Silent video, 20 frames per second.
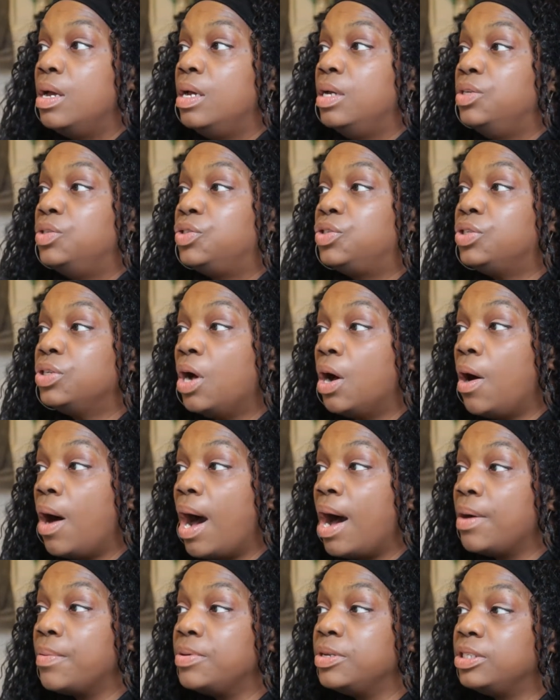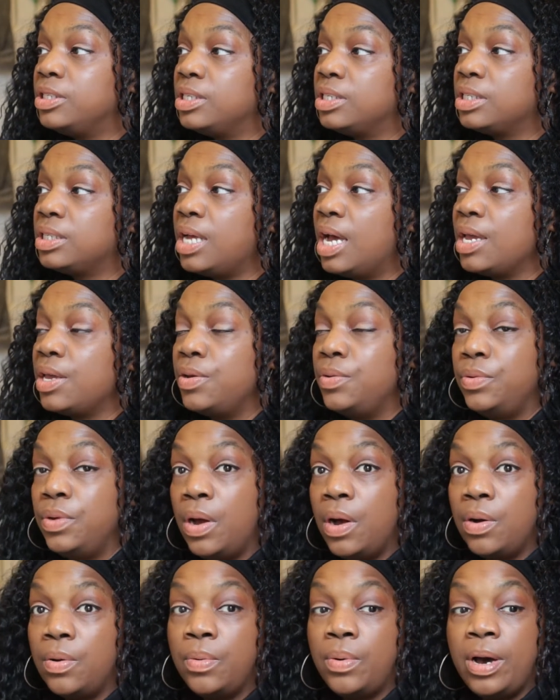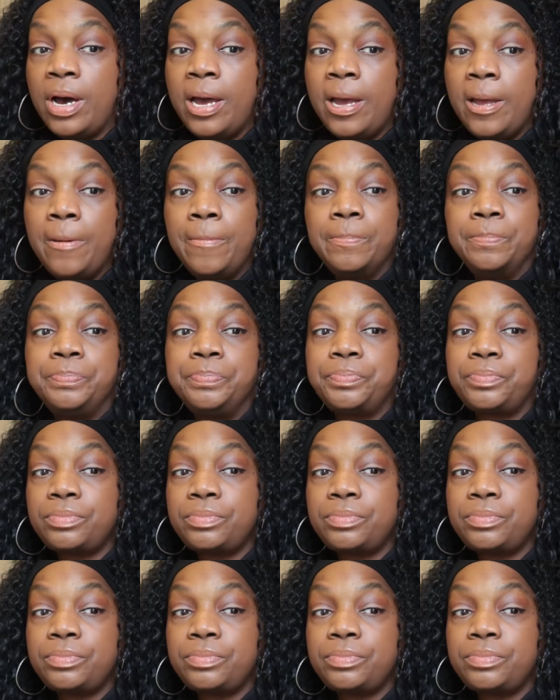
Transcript: So I was just like, you know what?